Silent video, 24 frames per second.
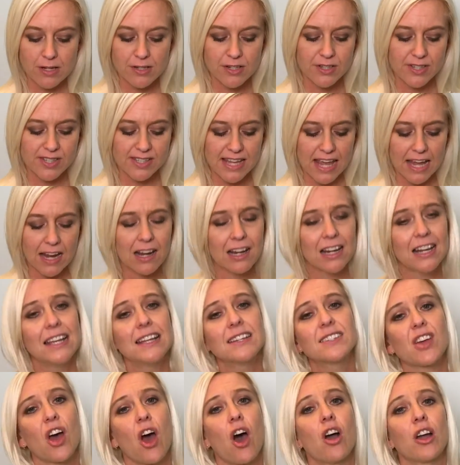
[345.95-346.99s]
So set clear
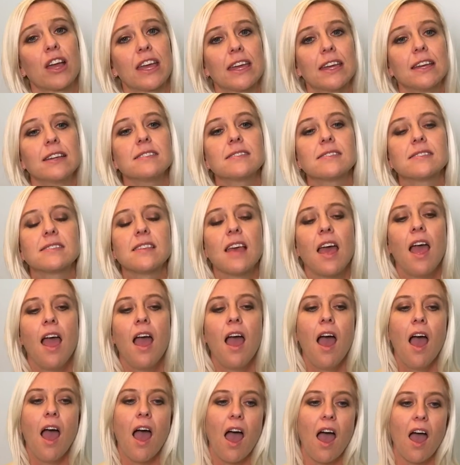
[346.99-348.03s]
targets,
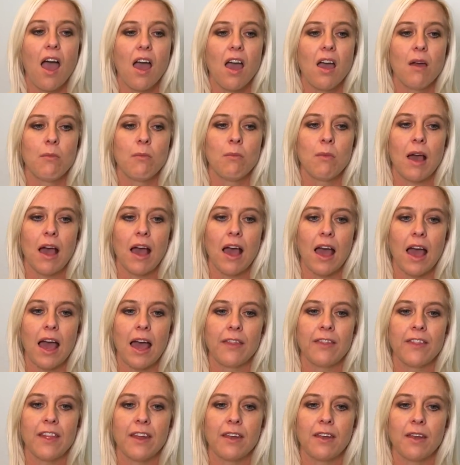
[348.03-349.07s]
and
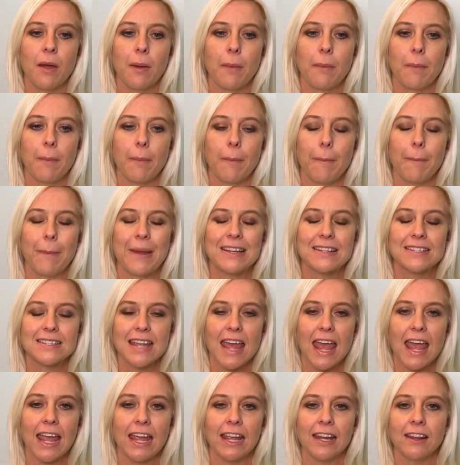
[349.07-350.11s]
then
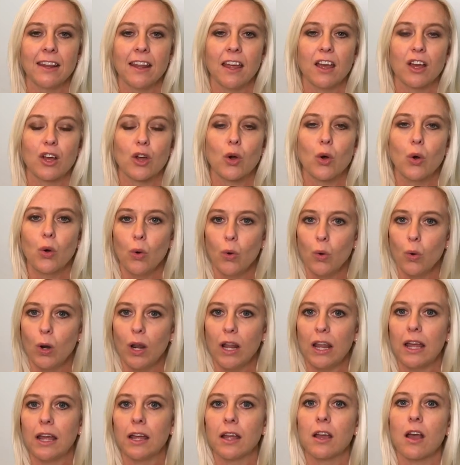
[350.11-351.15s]
maintain a
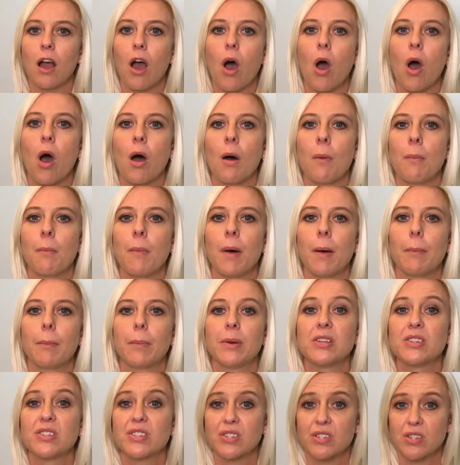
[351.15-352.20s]
cool and calm
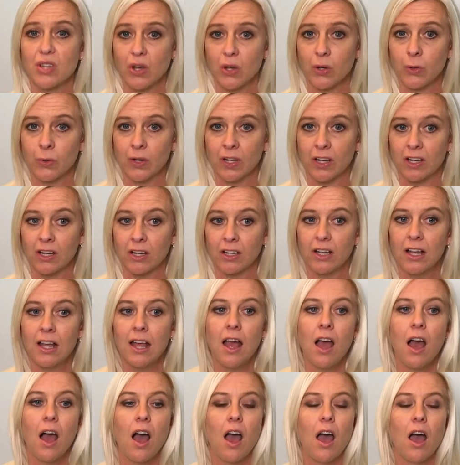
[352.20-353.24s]
persona
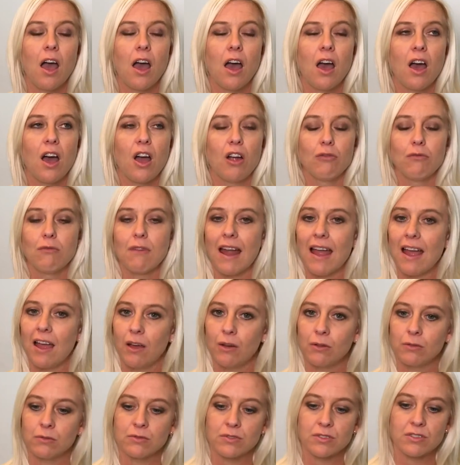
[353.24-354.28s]

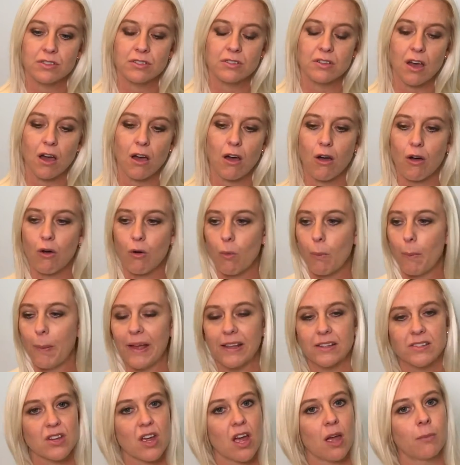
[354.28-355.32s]
around the whole
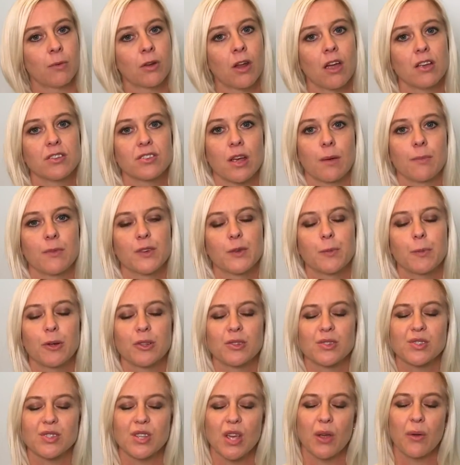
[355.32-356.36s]
bedtime, nighttime
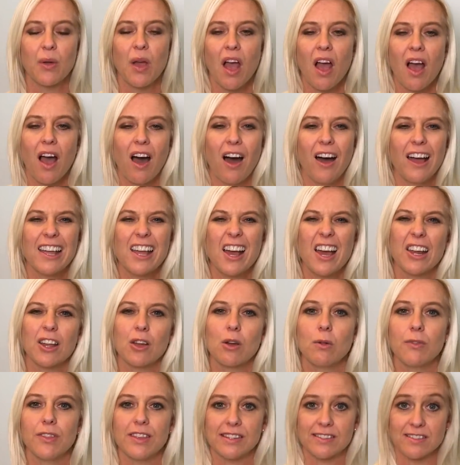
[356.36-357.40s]
response. So I kind of
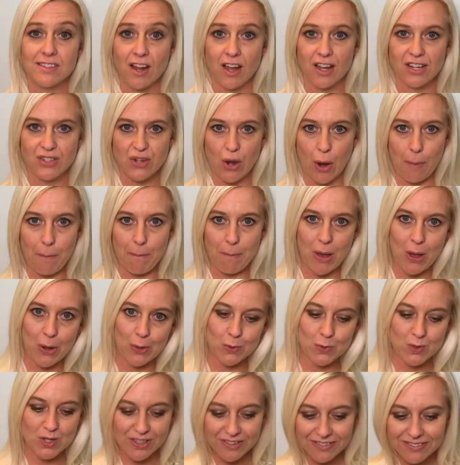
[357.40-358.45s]
call this nighttime
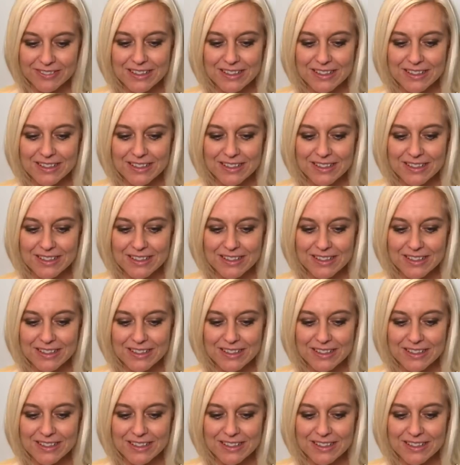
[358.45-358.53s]
mode.